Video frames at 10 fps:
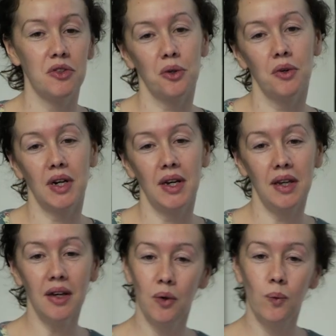
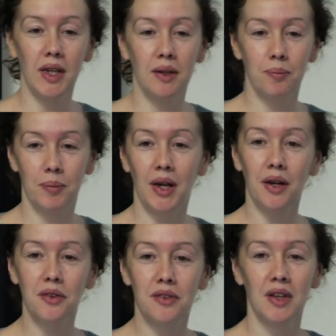historically, wheat
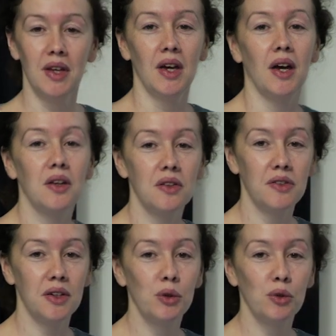plants and other
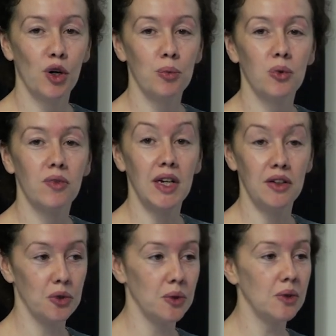cereal crops were
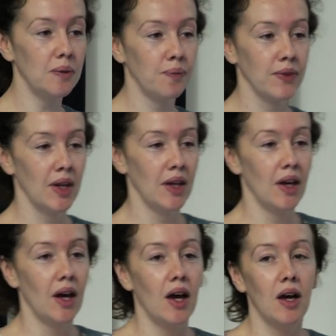really tall.
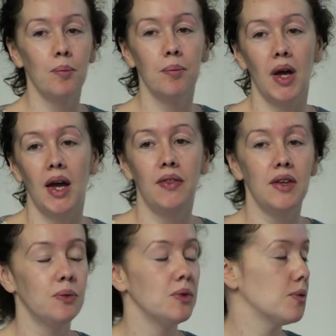And
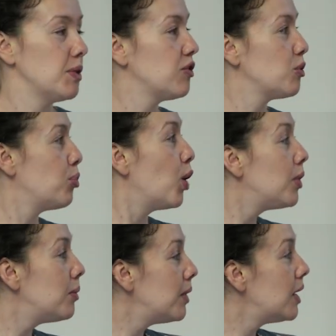this was a bit of a
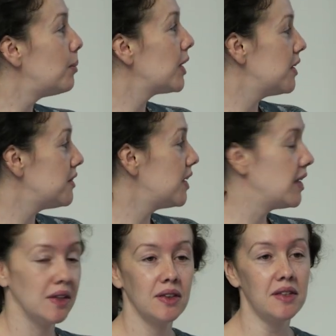problem because
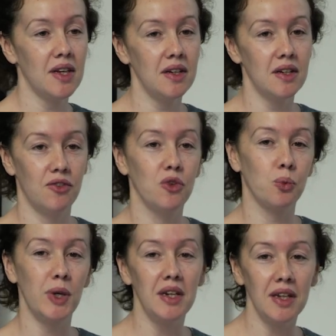they tended, if it
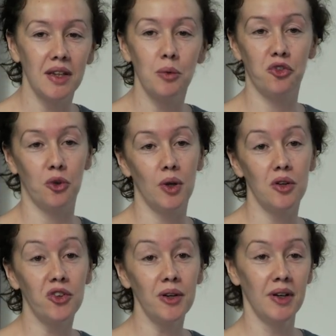was windy, they would fall
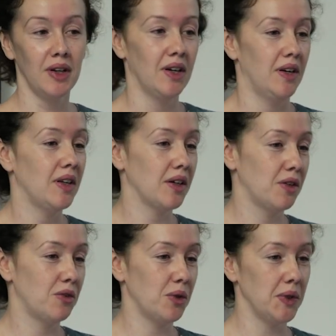over, and that
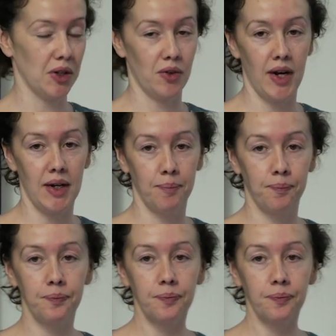could ruin the grain.